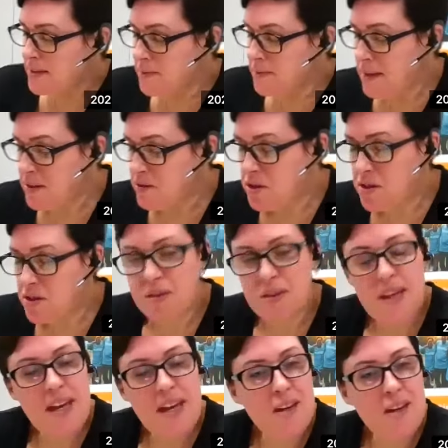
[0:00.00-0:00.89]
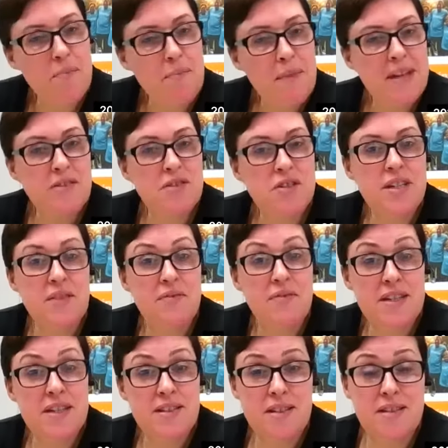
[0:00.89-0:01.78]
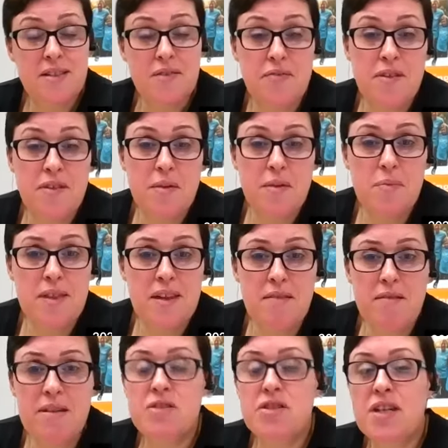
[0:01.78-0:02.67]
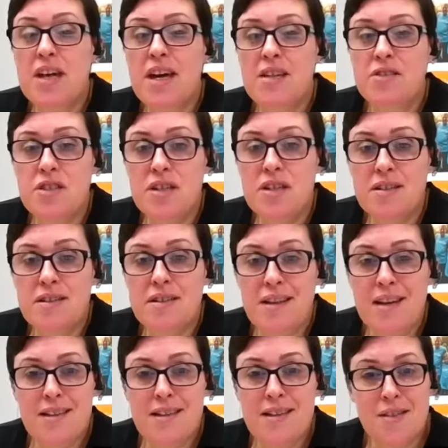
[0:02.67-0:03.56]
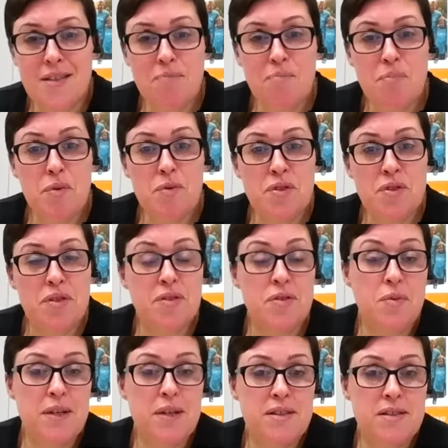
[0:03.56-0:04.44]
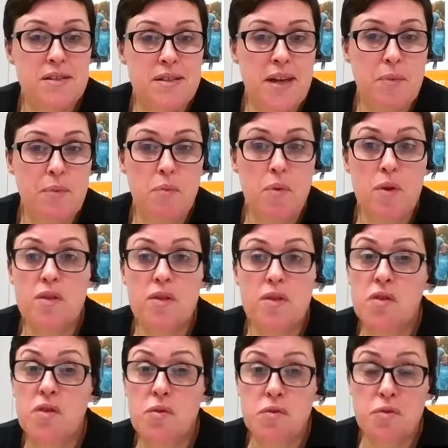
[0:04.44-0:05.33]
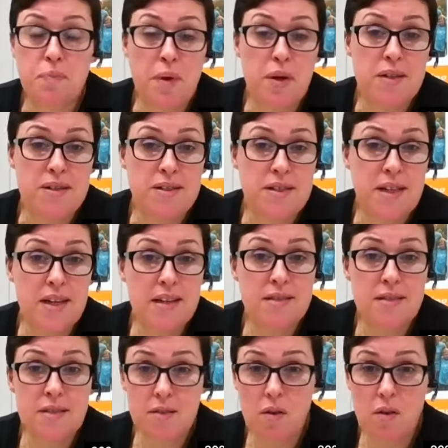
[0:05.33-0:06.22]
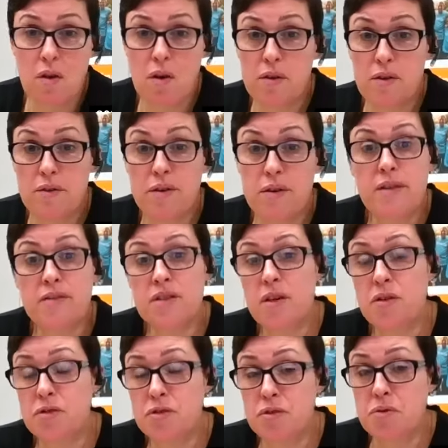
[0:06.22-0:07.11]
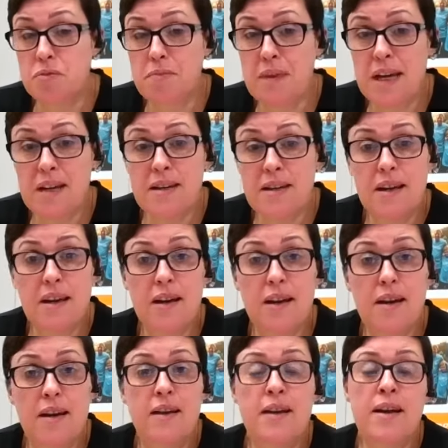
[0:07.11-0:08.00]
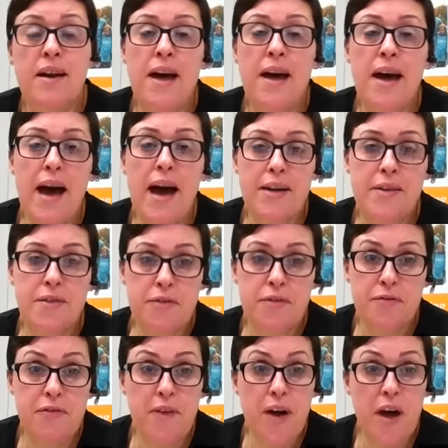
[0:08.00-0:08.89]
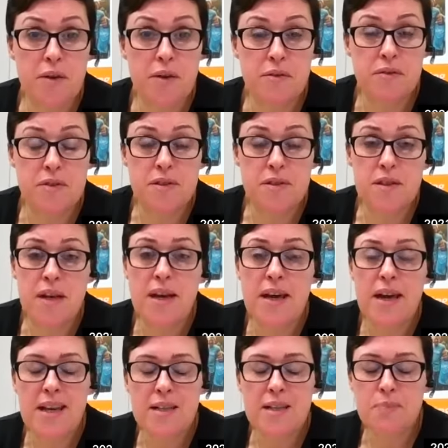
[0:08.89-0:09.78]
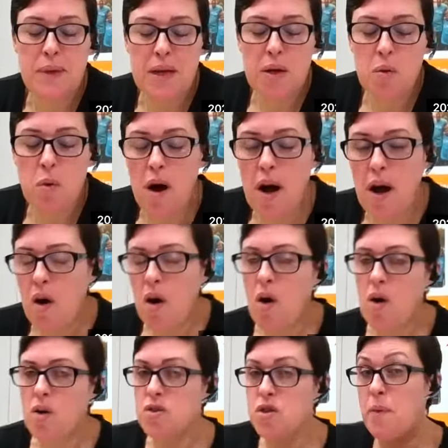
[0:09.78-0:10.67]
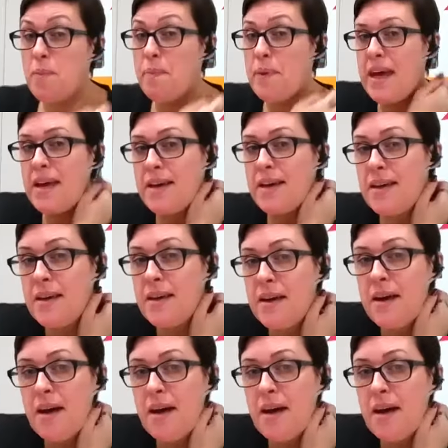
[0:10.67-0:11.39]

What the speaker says: bit to mention on there, you mentioned if it's interfering with their education, it's important to understand what the school's policy is on social media and phones. It's been quite a hot topic